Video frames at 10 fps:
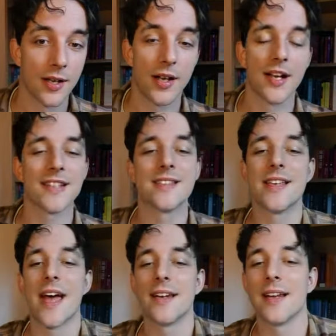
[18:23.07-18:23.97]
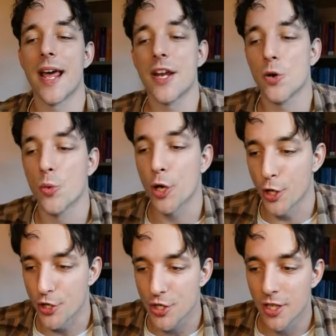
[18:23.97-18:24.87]
A 10-letter
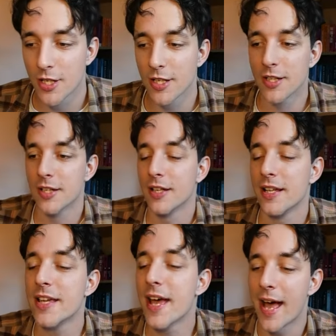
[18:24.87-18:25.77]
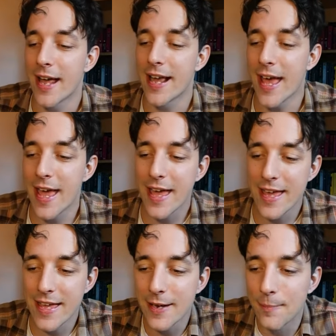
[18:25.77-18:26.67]
word. He had
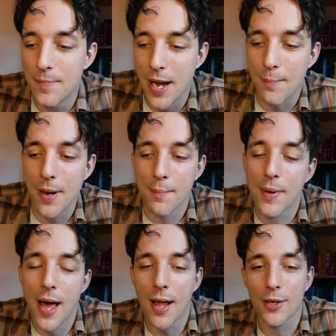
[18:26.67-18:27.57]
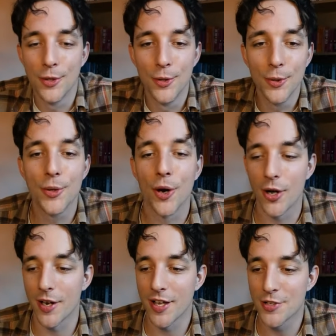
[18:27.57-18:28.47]
a blah, blah, blah look
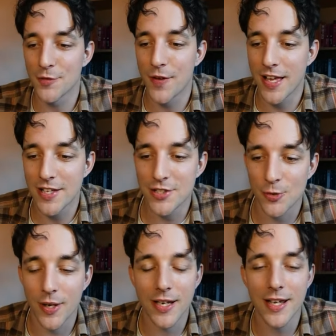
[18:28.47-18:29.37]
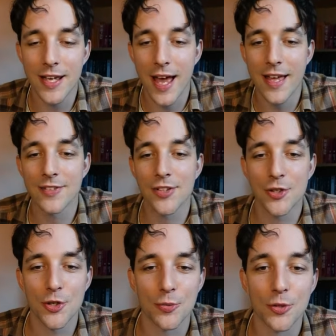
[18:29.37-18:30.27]
on his face when he
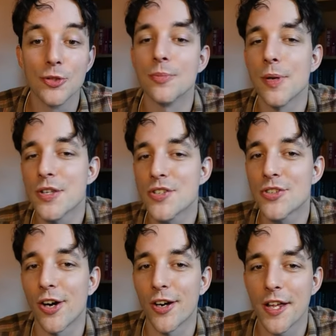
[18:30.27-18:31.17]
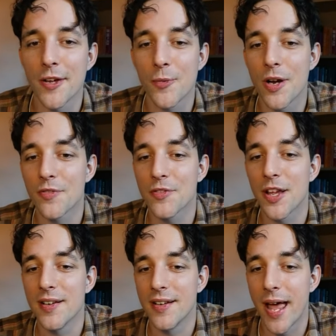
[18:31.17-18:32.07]
entered the room, starting with the
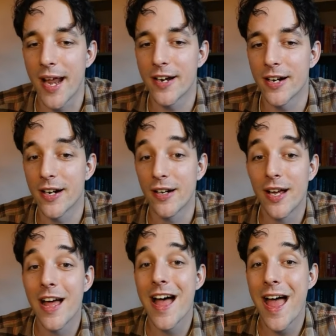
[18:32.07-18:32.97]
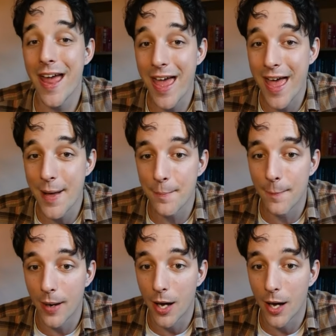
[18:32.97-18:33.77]
letter M.